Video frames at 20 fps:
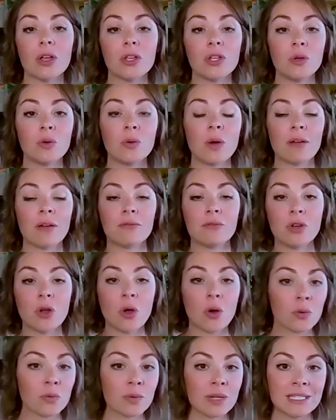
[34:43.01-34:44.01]
You have
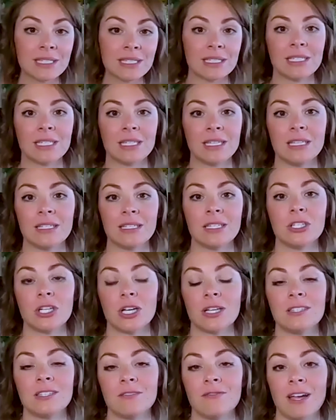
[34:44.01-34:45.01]
no reason to need to
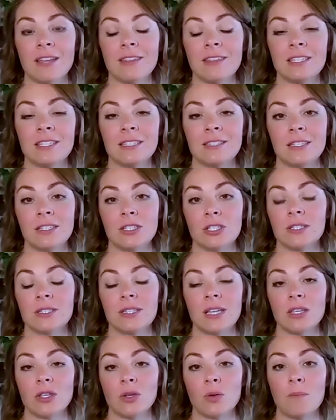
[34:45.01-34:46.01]
justify the decisions
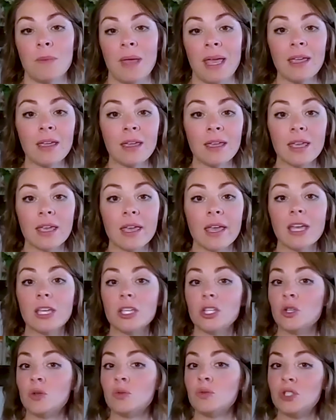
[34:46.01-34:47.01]
that you make.
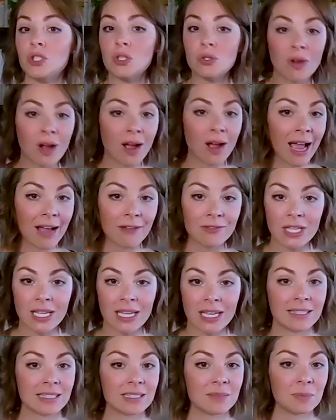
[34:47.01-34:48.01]
You do not have to
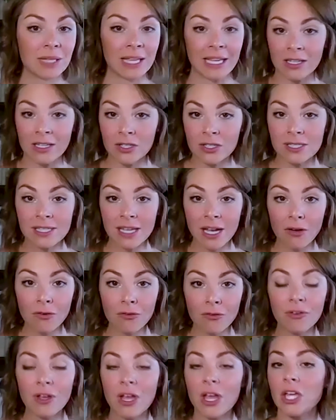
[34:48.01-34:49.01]
explain
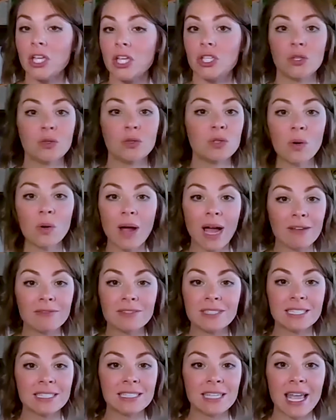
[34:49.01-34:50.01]
yourself. You don't have
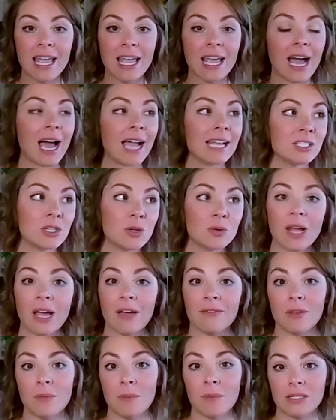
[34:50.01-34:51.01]
to say, I don't
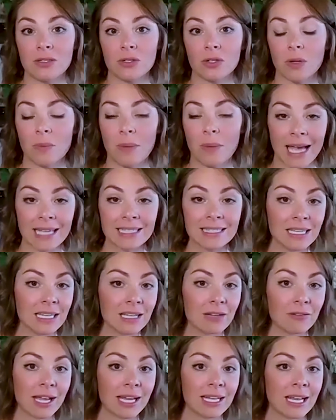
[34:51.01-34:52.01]
have the mental
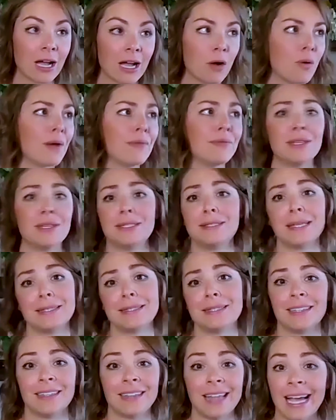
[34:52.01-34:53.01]
capacity right now. This
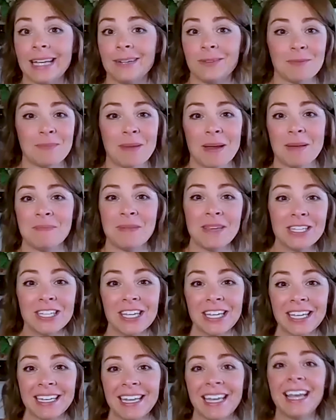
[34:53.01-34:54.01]
doesn't align with my
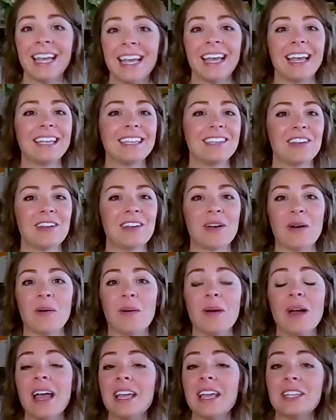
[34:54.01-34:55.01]
mission. You
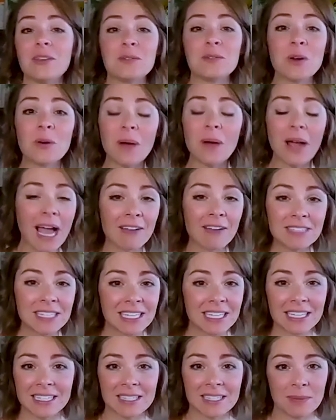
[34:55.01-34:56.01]
don't have
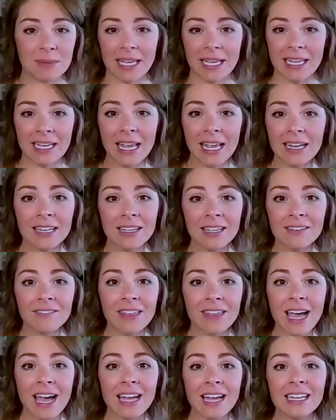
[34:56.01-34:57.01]
to explain any of
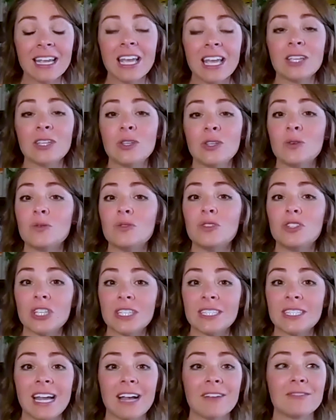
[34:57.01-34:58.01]
that. You
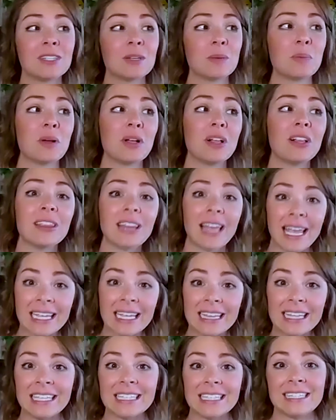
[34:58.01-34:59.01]
just have to
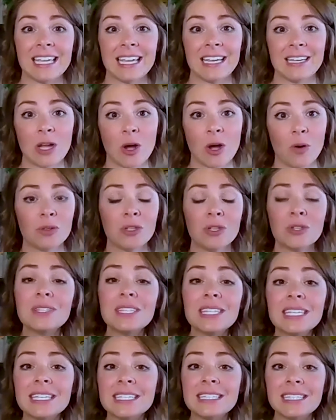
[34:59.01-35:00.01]
politely say no. Use
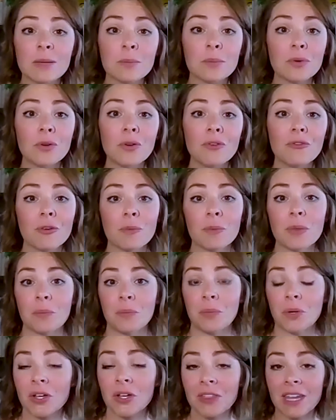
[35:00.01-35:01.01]
the example from the
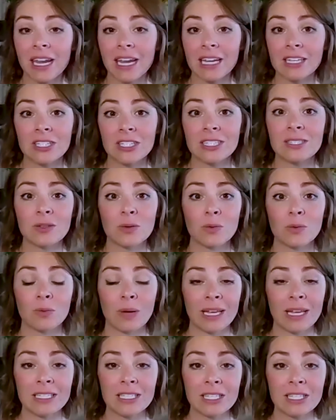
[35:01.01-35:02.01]
book that I just
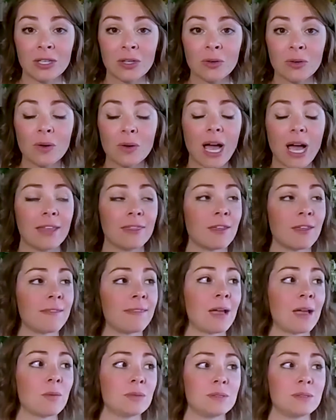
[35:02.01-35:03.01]
read to you. I thought
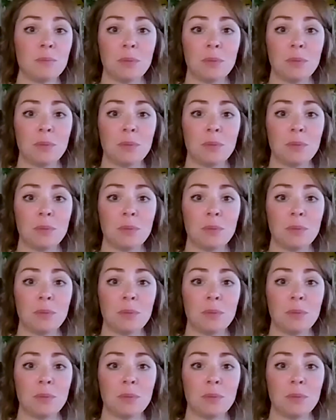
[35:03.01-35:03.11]
that was